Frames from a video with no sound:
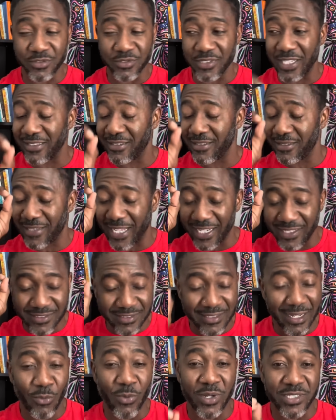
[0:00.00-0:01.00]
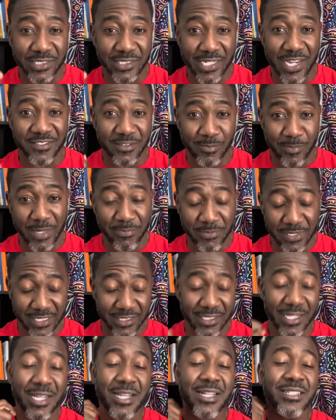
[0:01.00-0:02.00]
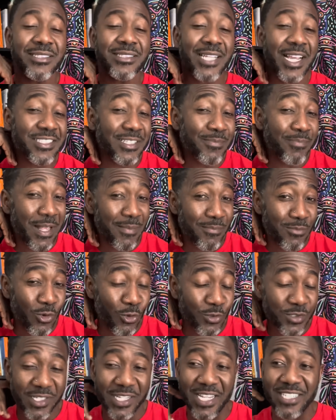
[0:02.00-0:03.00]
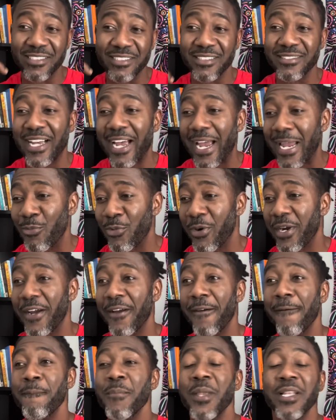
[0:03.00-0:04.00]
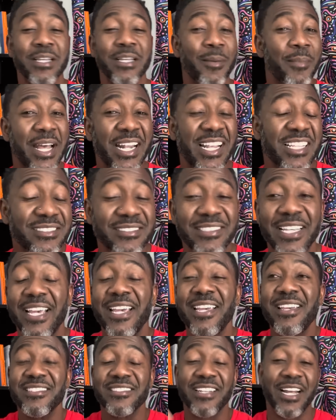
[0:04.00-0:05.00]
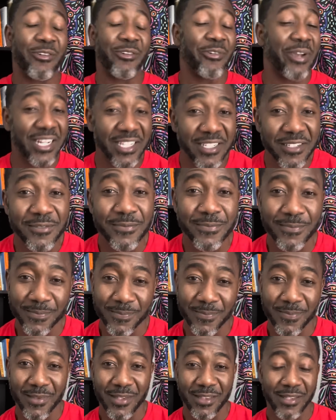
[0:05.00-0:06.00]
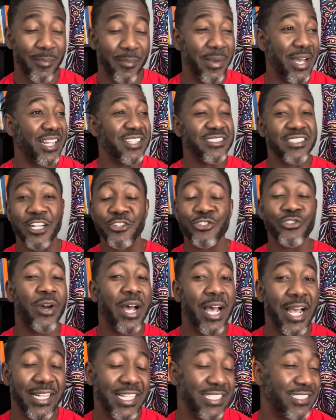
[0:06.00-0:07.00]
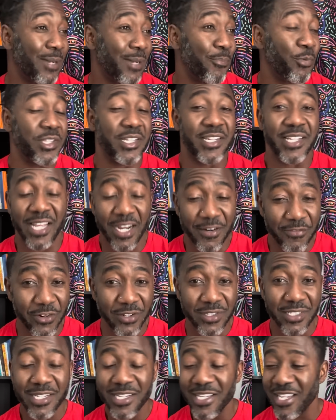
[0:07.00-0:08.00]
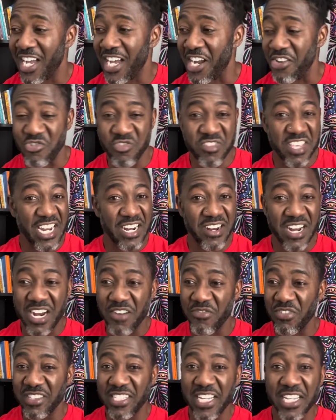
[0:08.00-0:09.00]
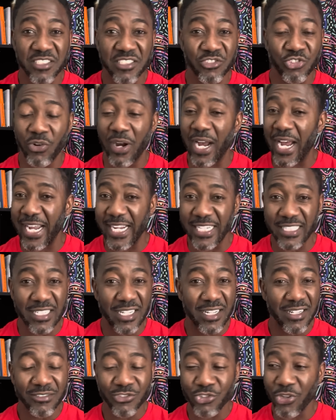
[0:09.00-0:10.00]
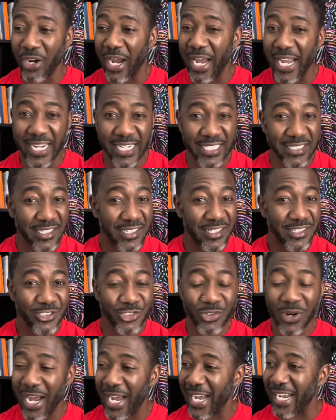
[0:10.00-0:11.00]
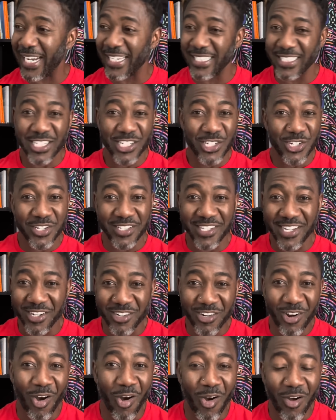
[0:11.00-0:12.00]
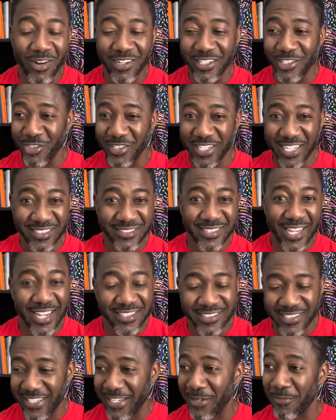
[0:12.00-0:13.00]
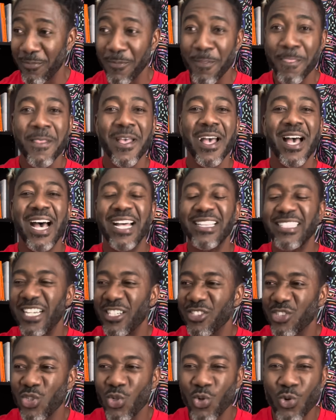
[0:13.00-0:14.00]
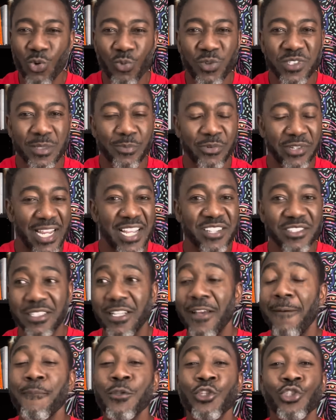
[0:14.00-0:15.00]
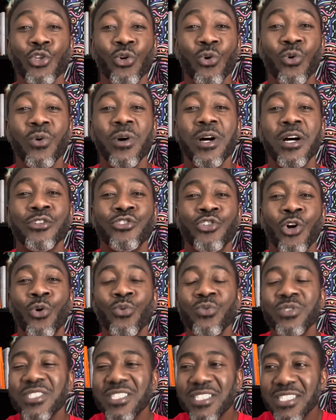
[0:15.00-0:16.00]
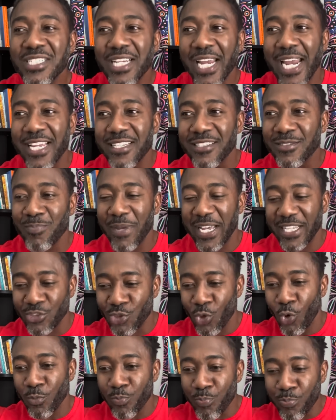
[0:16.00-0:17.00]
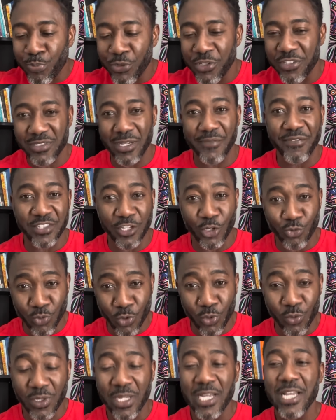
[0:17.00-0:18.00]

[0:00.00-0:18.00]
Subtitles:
That is not what chasing men mean. Chasing men mostly is a time where the man is saying he's not ready. The man is not trying. He's not putting in effort. And you're there every day trying. You're there calling. You're there texting him. And there's no reciprocation. So don't chase men. Don't put yourself in that role.